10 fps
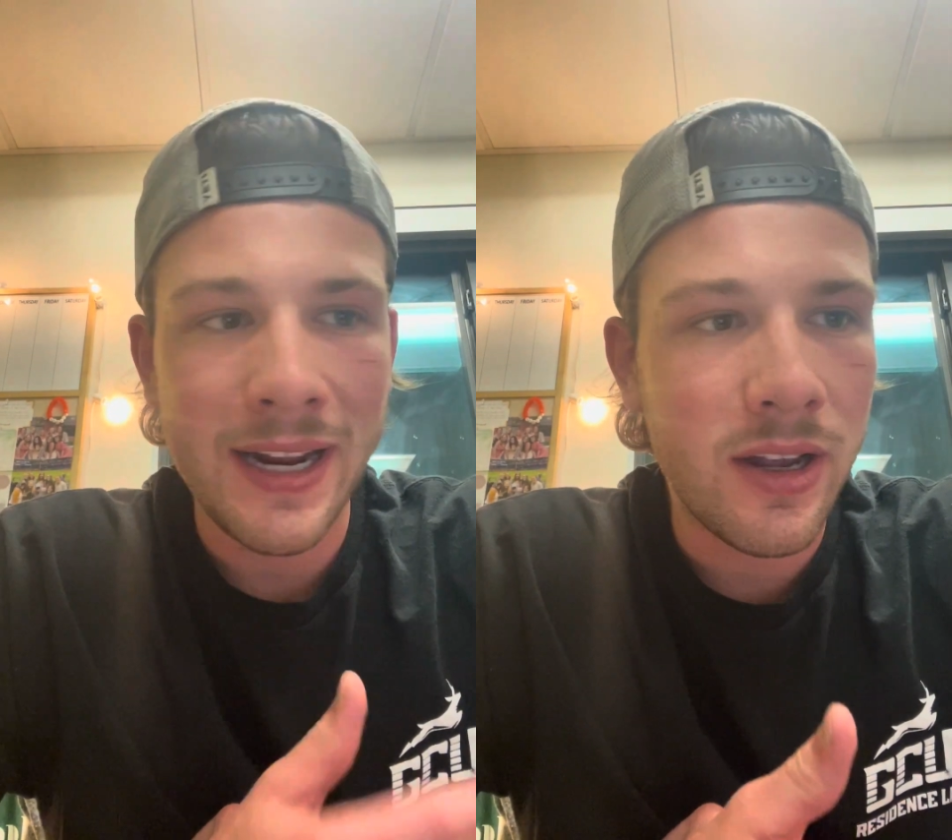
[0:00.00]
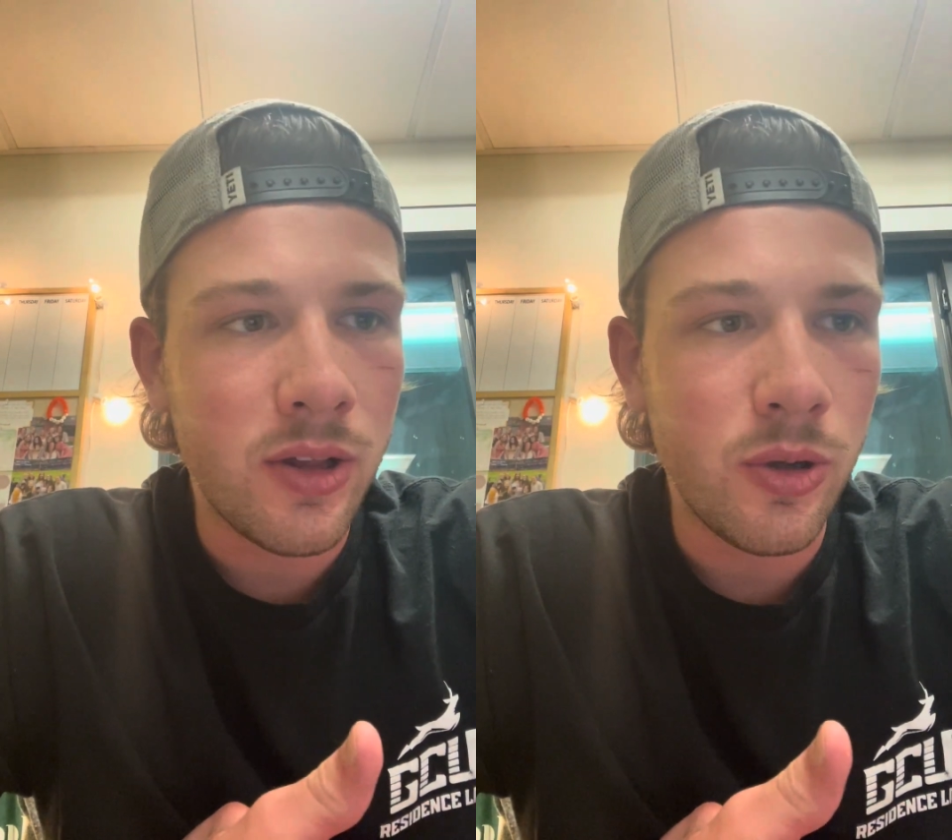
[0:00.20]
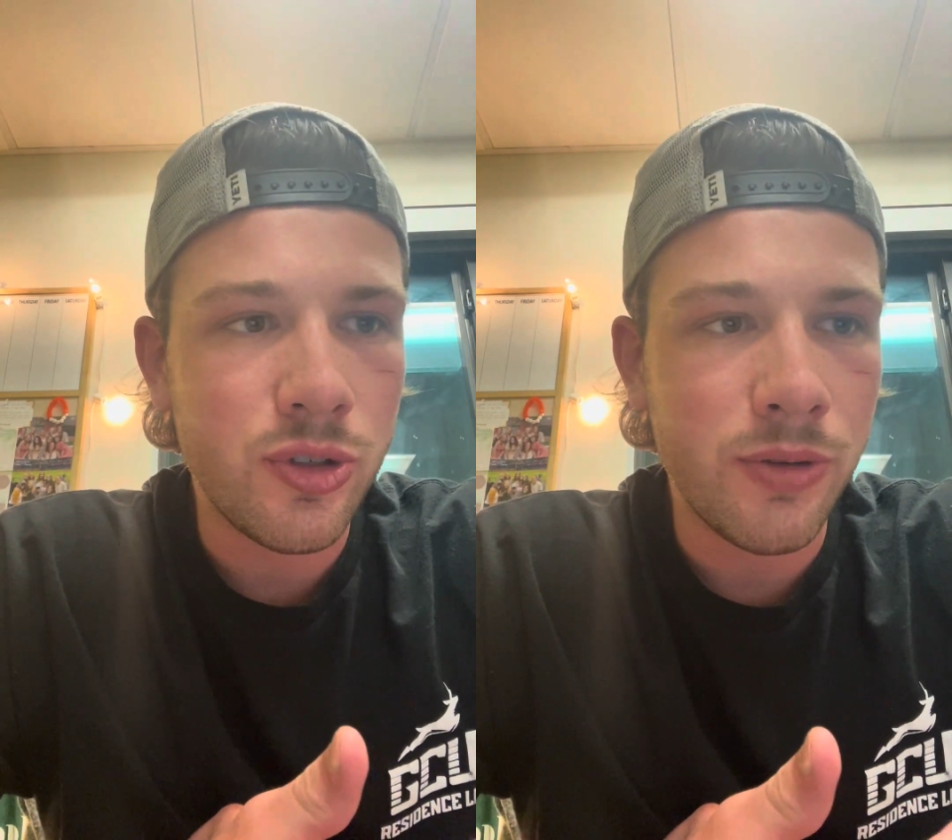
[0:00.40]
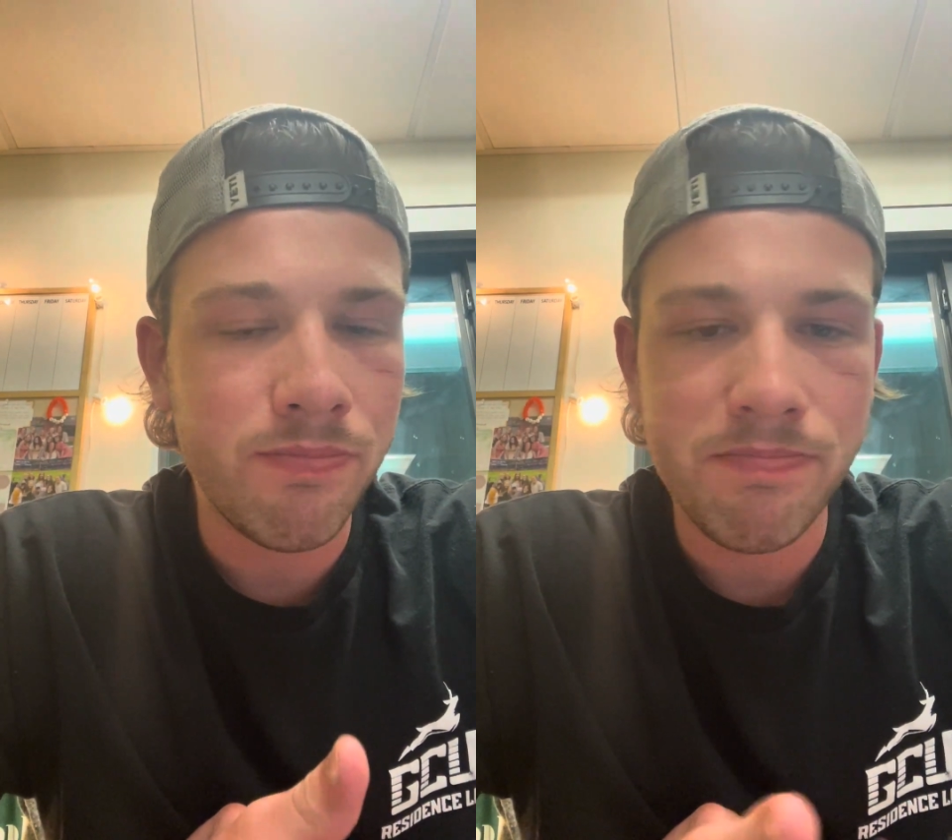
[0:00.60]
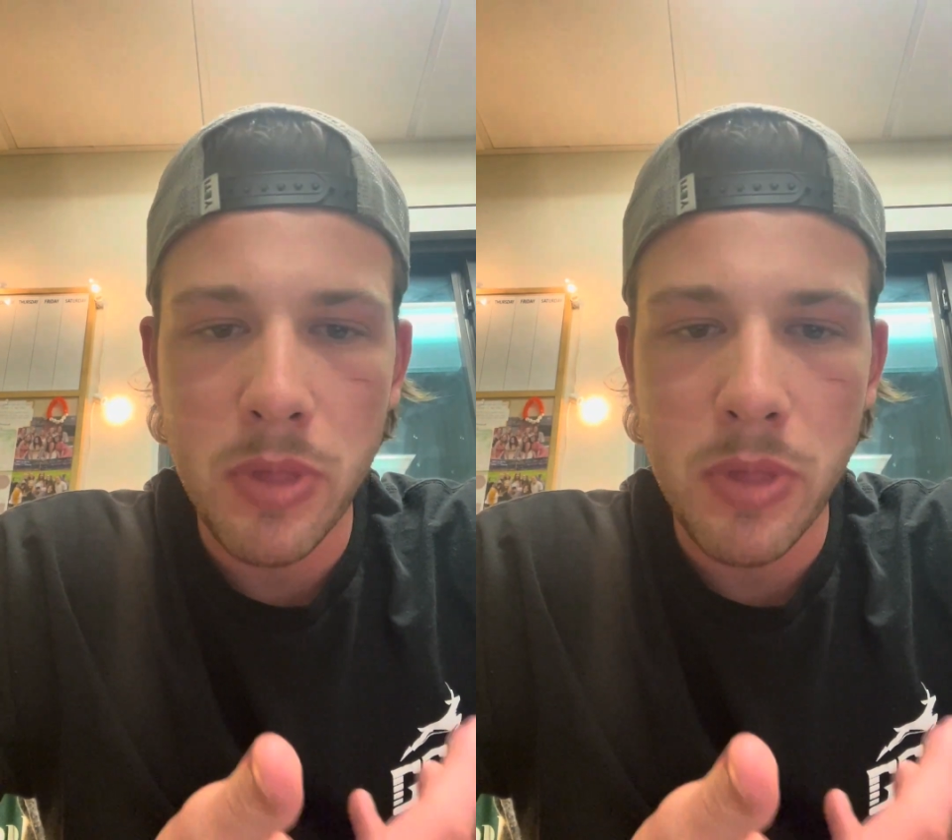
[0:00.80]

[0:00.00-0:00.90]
conclusion,